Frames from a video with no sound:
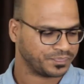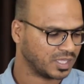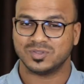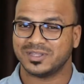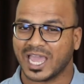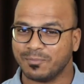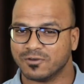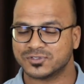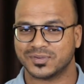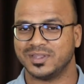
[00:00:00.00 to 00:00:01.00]
so the type
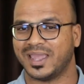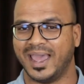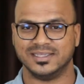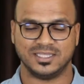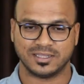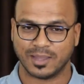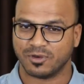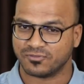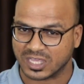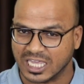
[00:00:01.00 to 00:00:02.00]
of screen it has the type
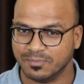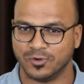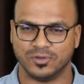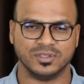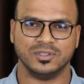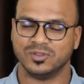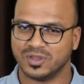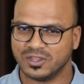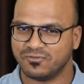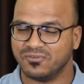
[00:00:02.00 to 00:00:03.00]
of keyboard you know
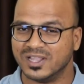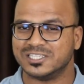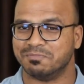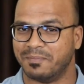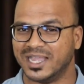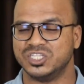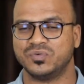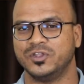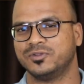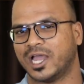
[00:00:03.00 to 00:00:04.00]
it feels magic
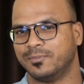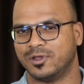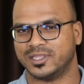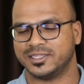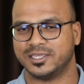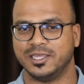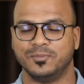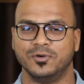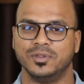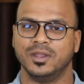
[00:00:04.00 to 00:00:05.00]
when you type on that
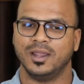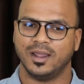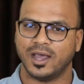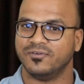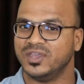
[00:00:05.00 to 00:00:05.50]
keyboard uh,